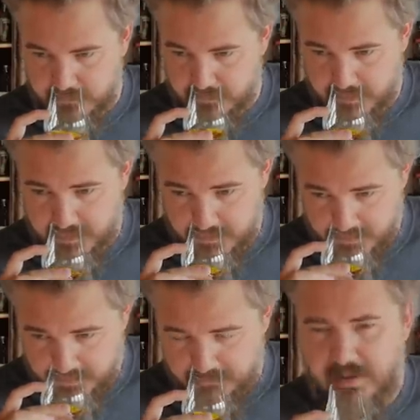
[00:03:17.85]
a rye.
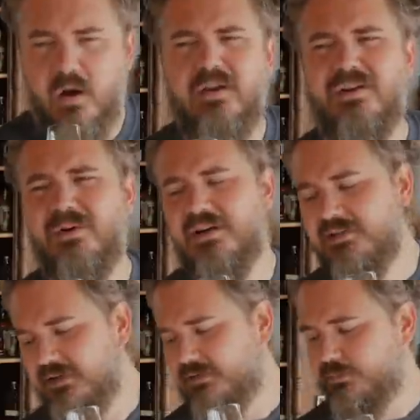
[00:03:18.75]
Oh, you know what it is?
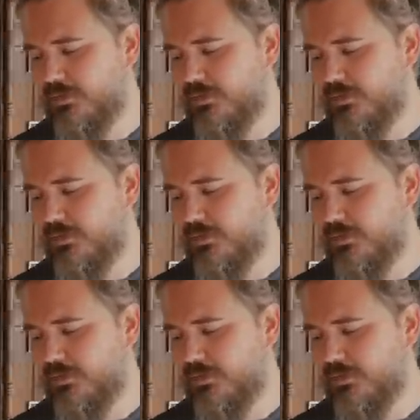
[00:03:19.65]
It's